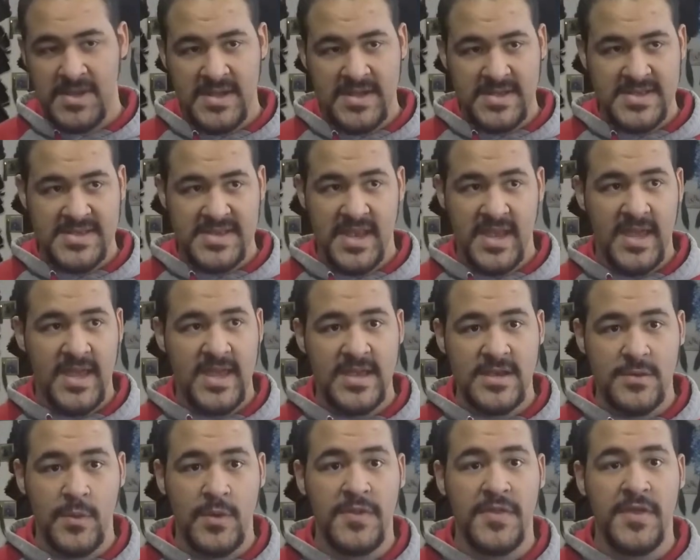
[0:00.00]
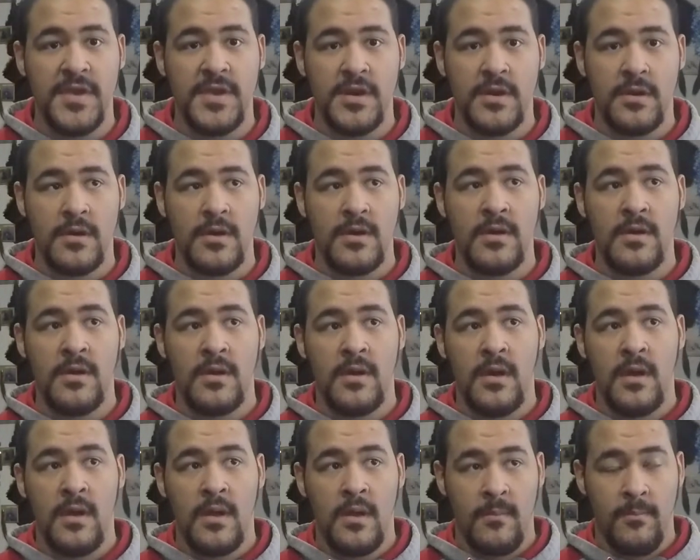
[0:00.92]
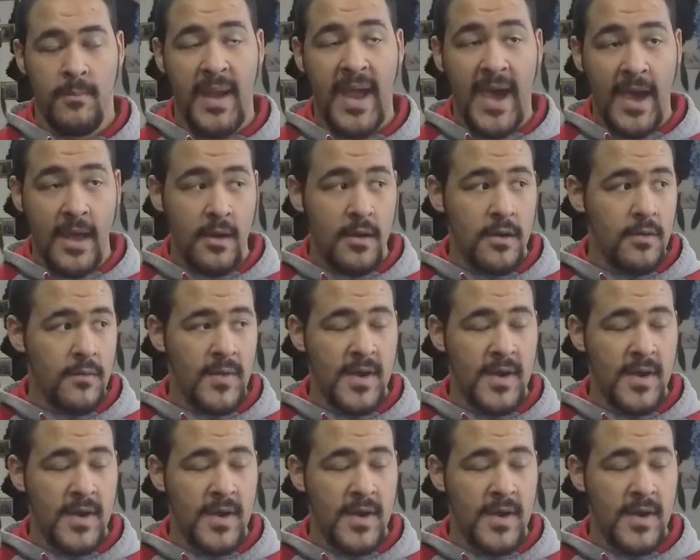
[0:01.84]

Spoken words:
Say he's within your pattern